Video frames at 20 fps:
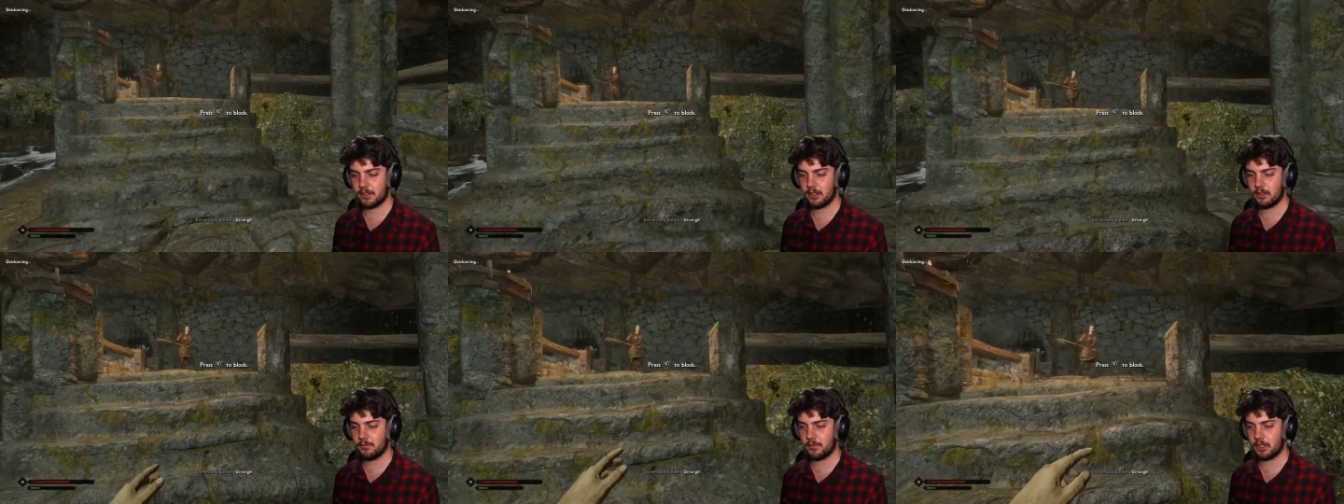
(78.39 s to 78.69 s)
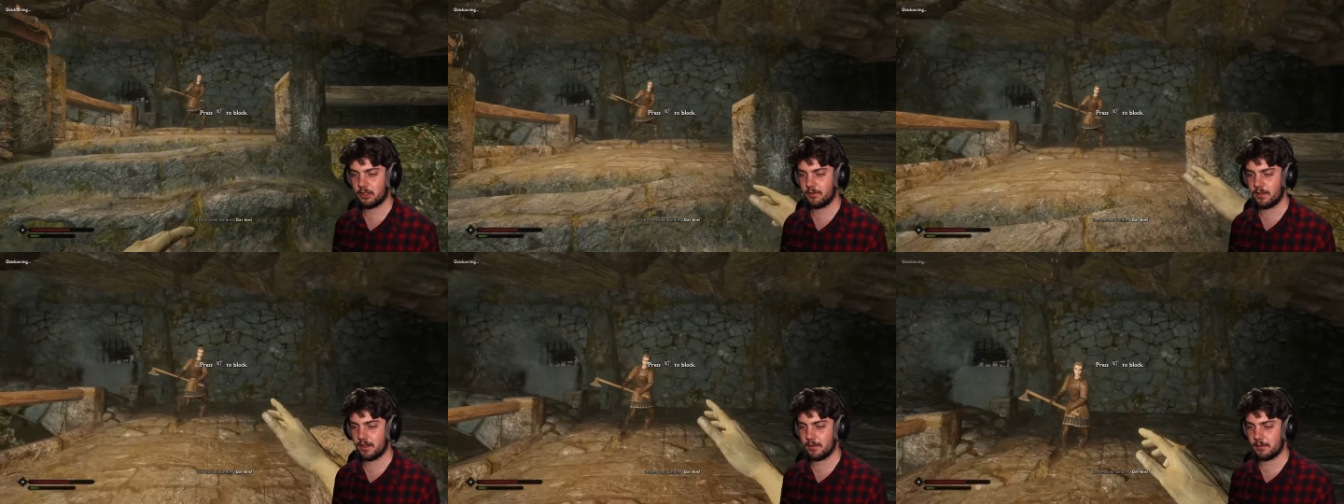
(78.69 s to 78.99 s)
not
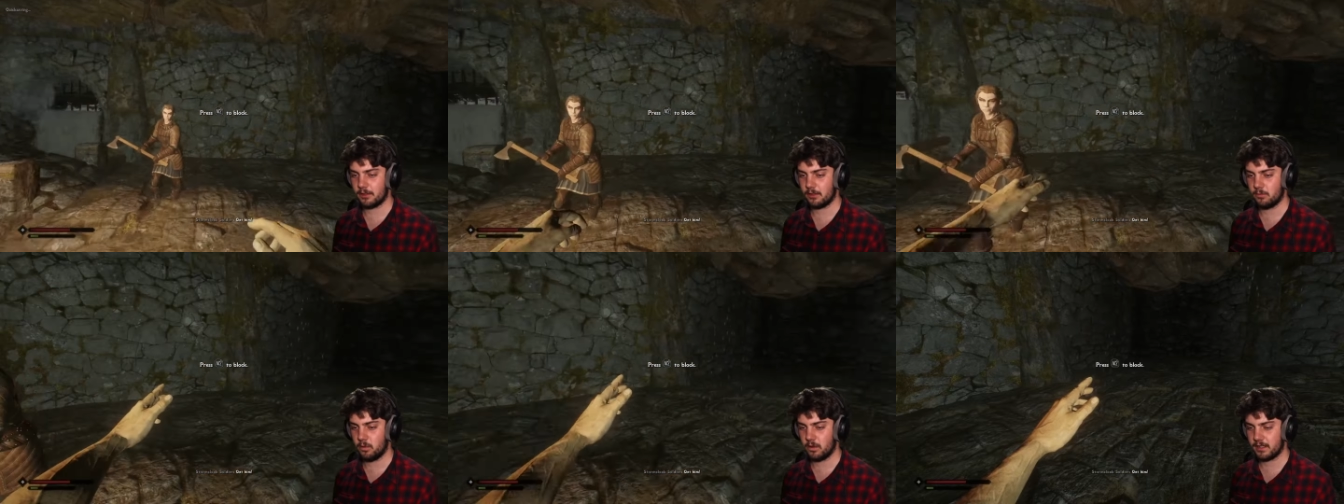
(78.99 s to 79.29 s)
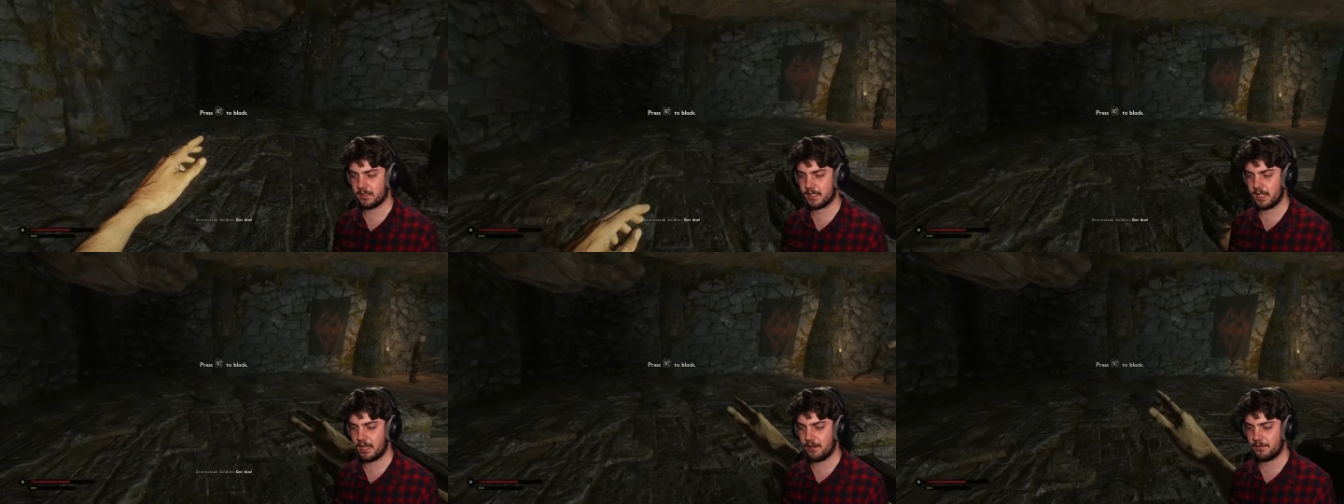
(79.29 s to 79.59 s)
regret quick
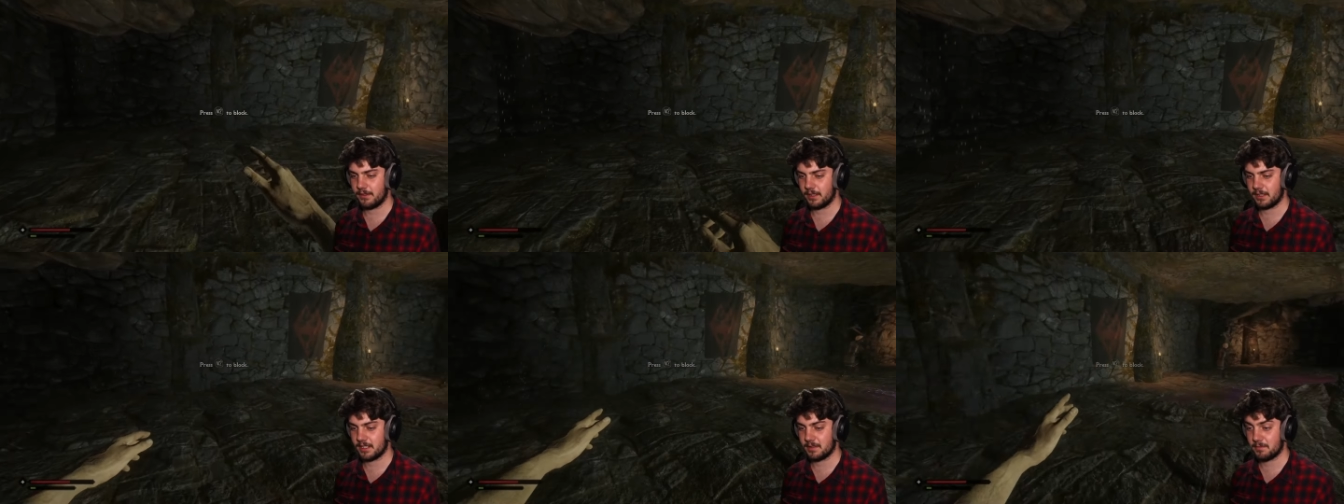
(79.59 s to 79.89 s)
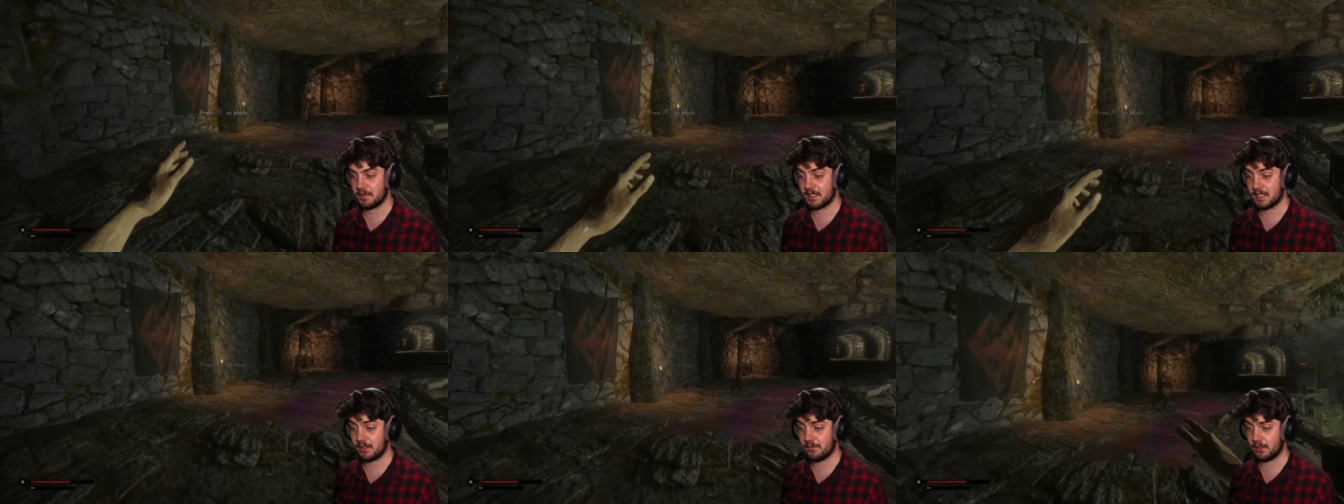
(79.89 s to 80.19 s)
saving
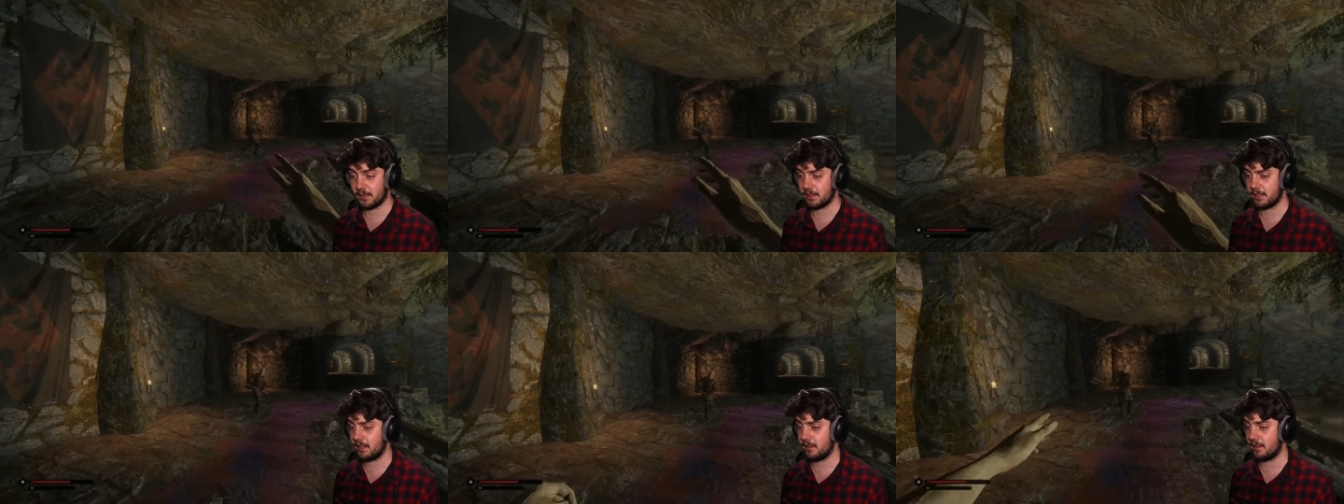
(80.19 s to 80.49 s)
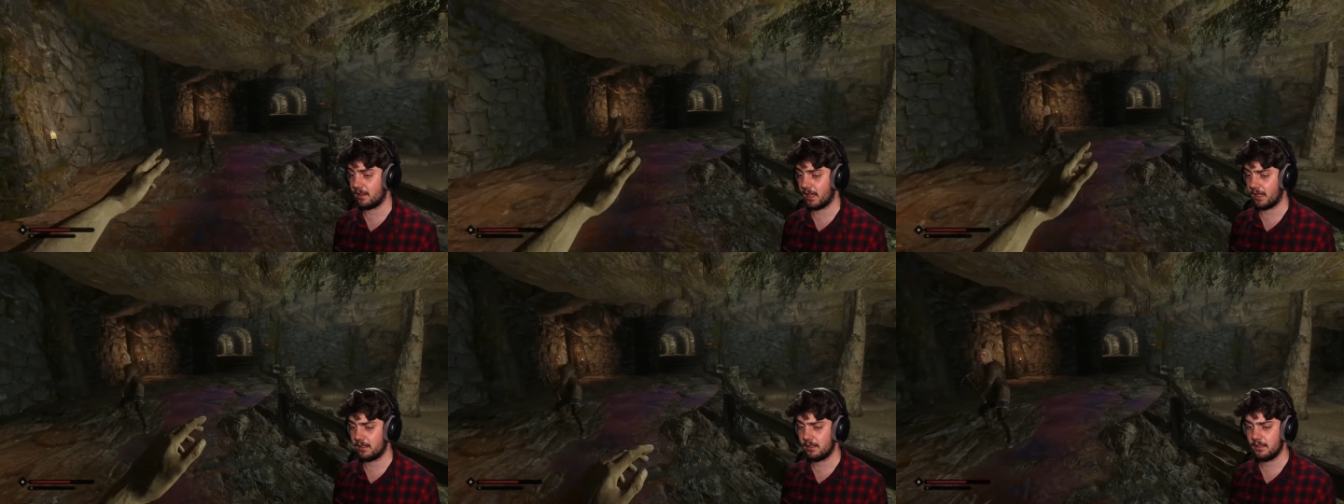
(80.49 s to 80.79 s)
specifically
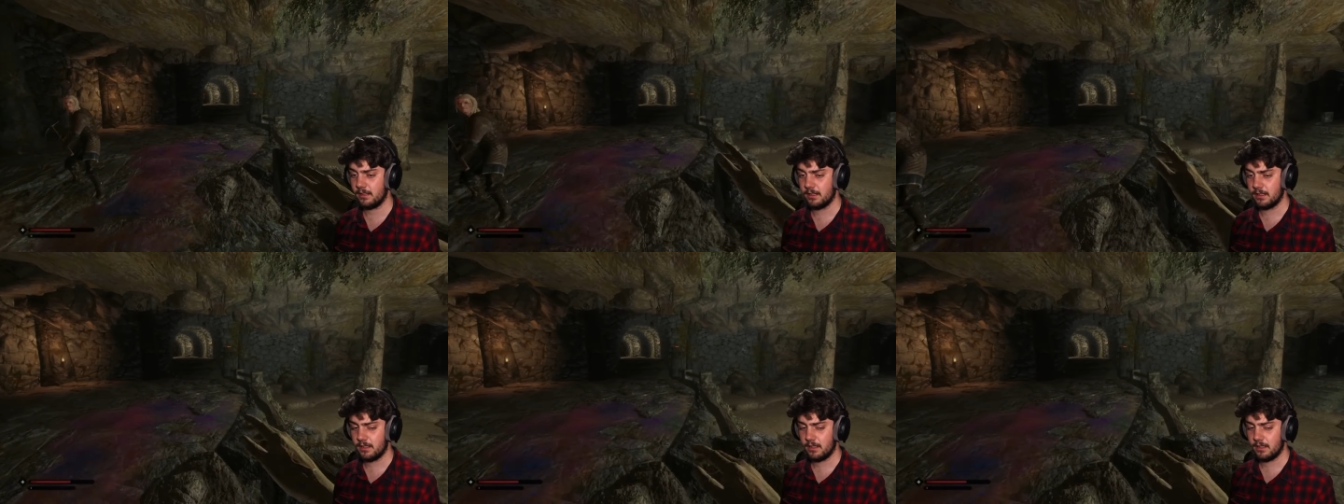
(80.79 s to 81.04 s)
then,